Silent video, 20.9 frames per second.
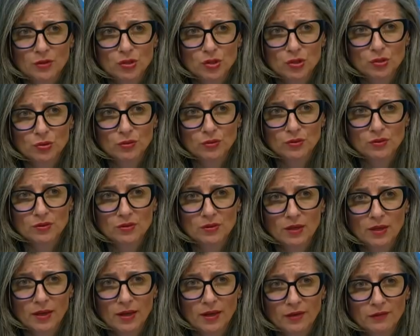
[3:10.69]
should
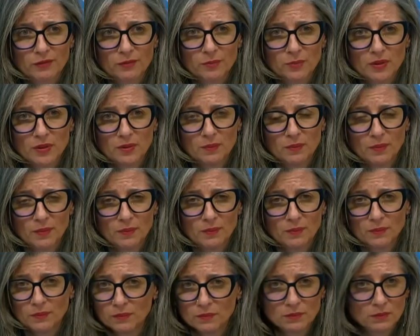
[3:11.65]
have
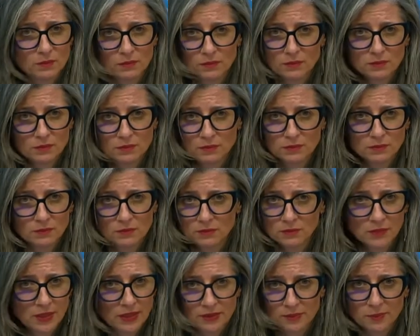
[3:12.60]
been
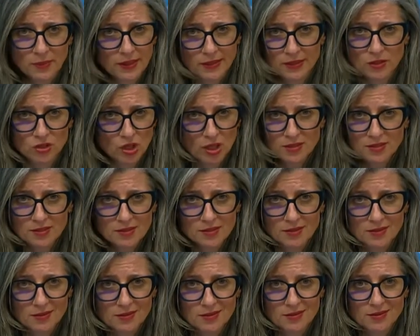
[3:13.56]
met by
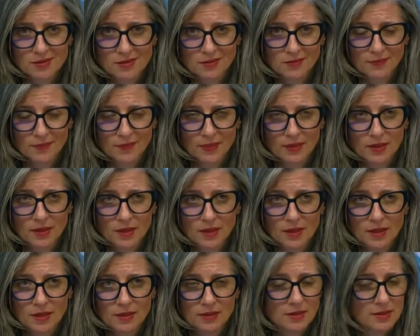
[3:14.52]
justice.
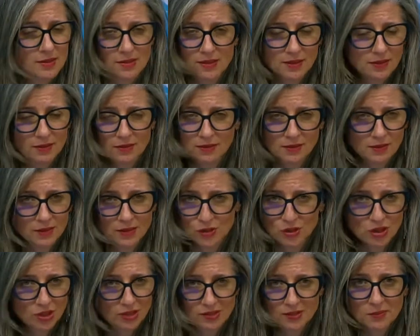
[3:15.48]
This didn't
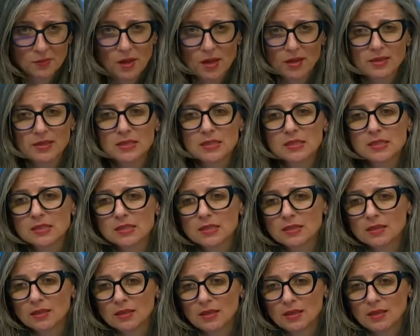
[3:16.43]
legitimize
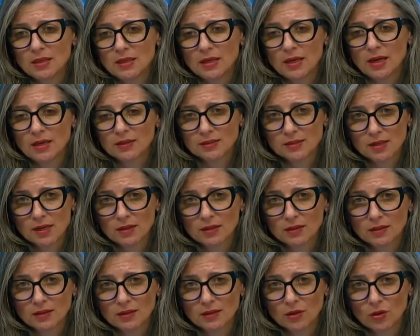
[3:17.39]
the
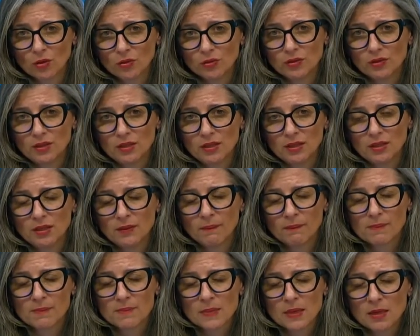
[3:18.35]
attack on the
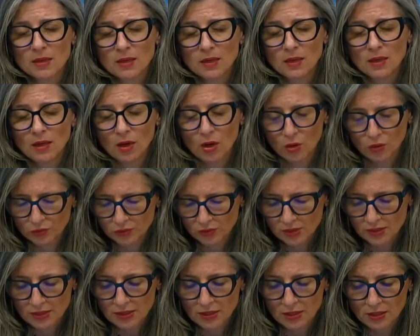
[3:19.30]

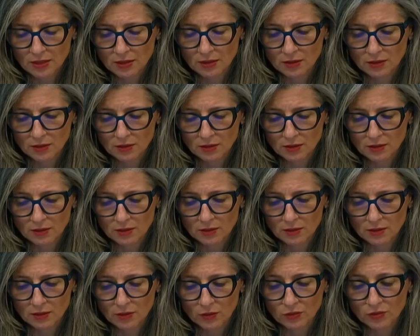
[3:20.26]

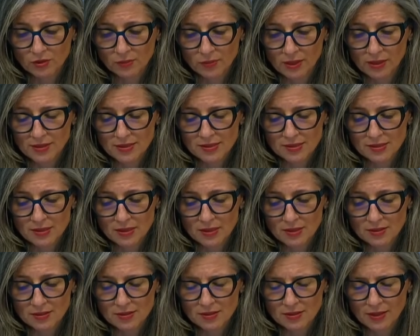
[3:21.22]

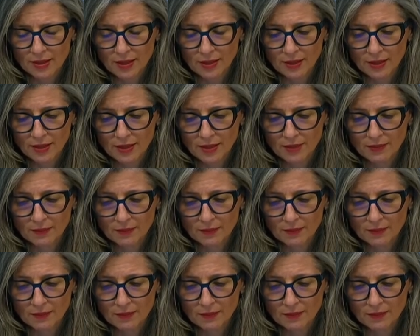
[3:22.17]
Palestinians, like